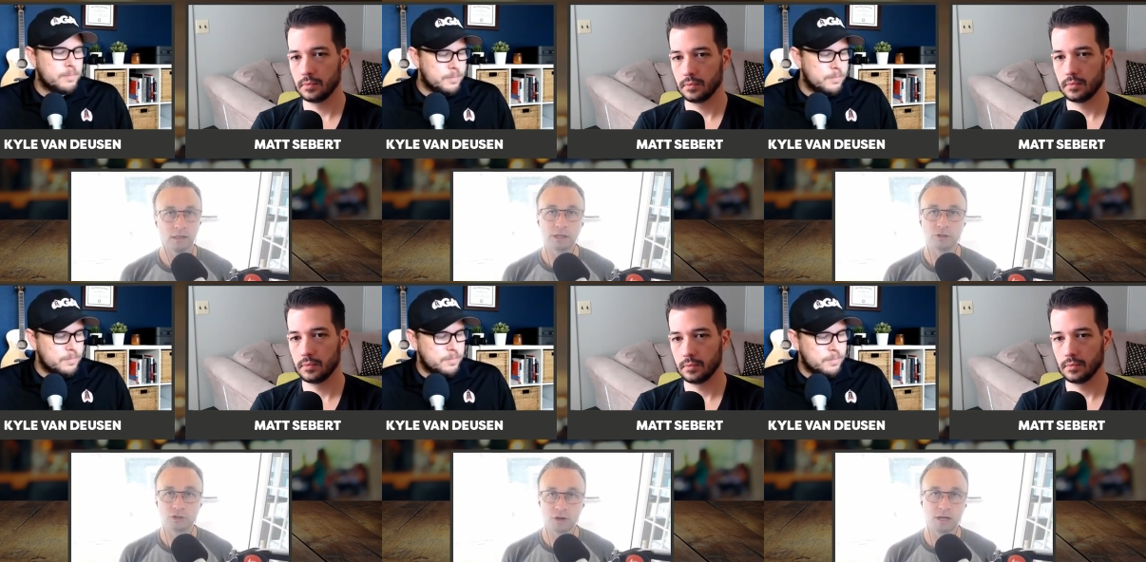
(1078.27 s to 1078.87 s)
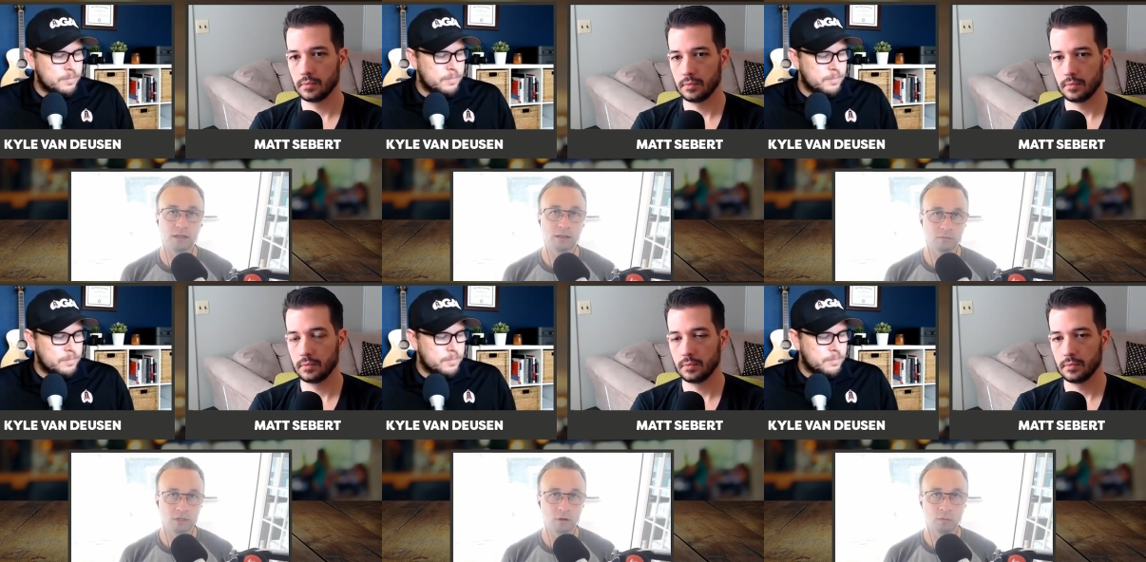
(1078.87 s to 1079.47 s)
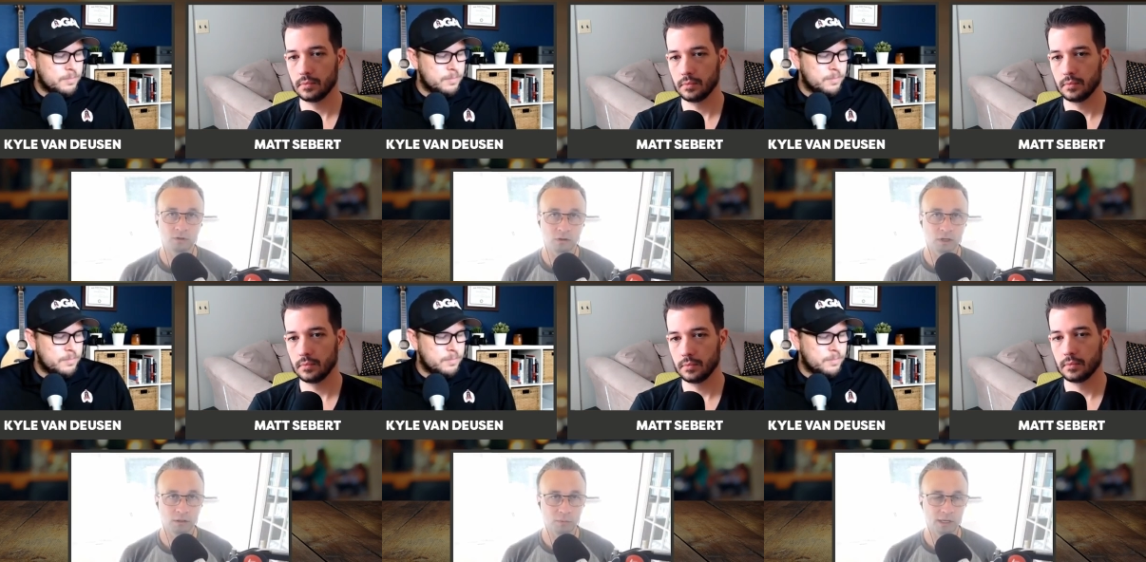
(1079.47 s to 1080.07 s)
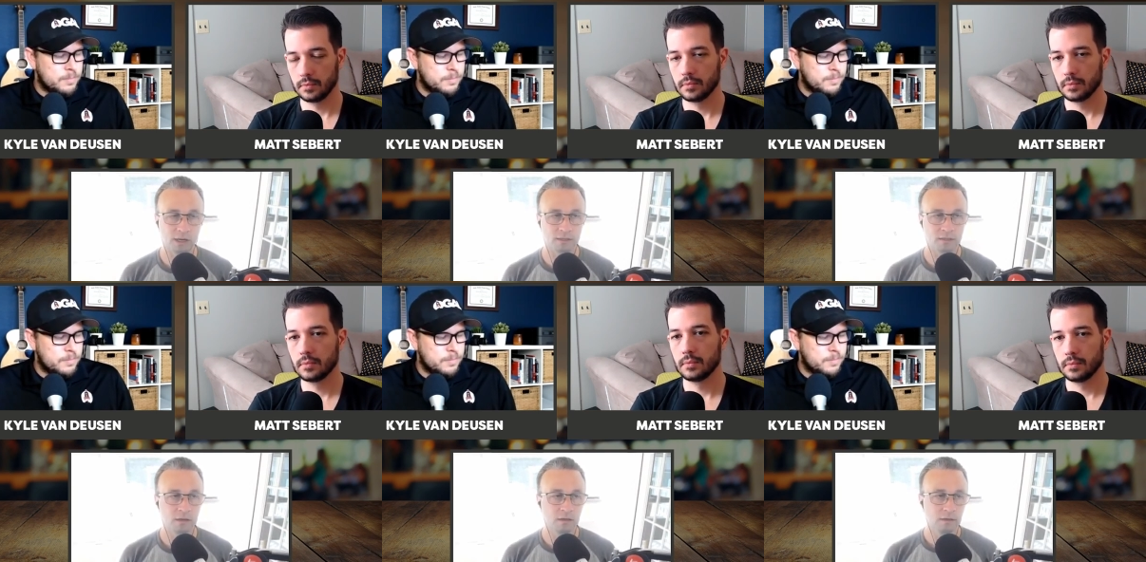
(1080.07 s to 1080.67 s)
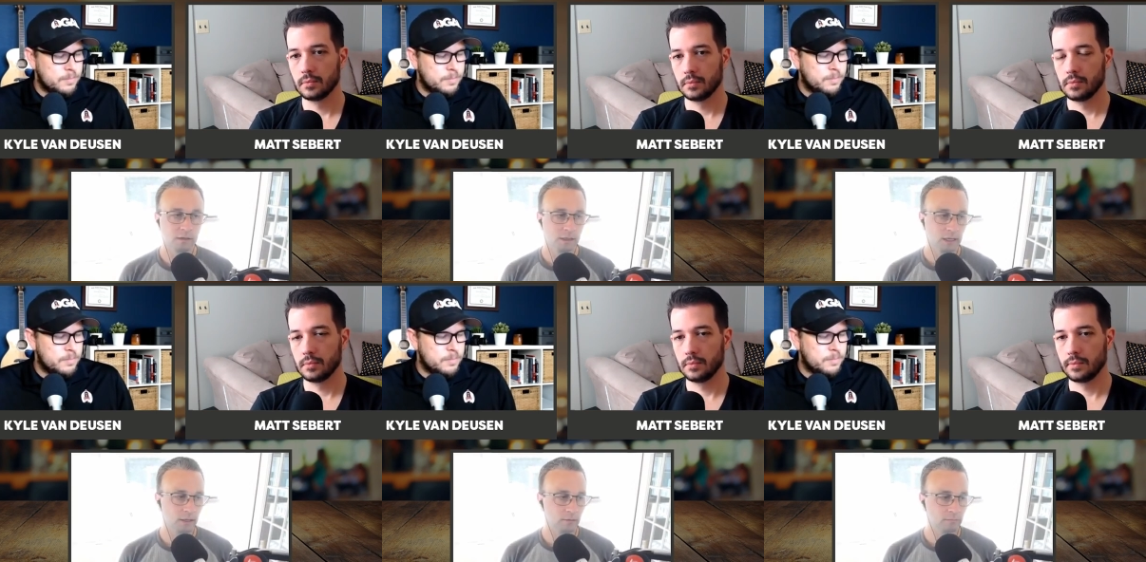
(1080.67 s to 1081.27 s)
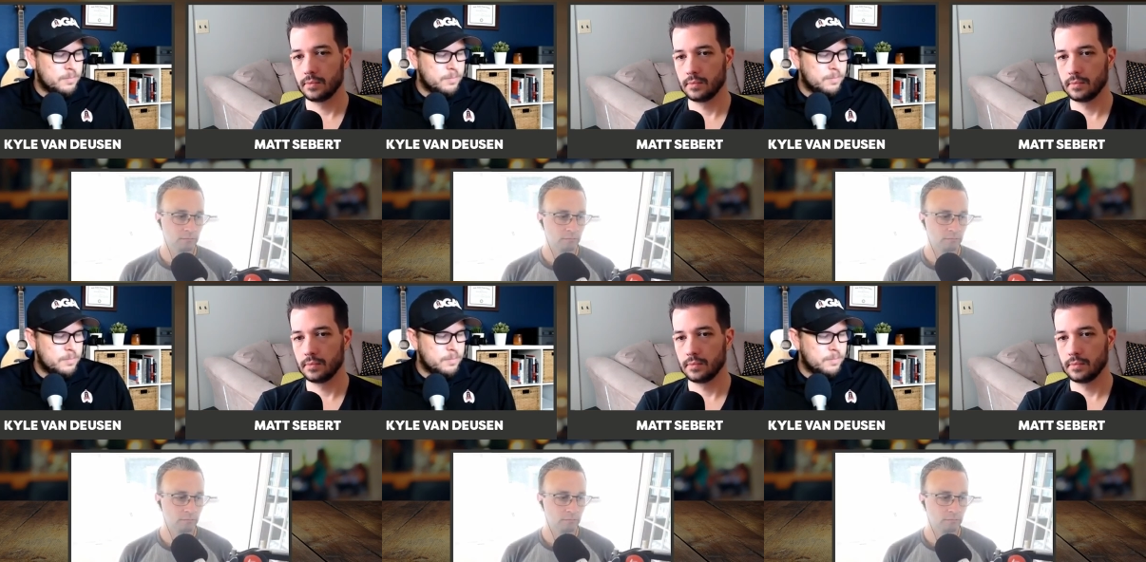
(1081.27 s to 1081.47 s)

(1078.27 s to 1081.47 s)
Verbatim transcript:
Speaker 1: Like you're training them to almost look at the P S. Um,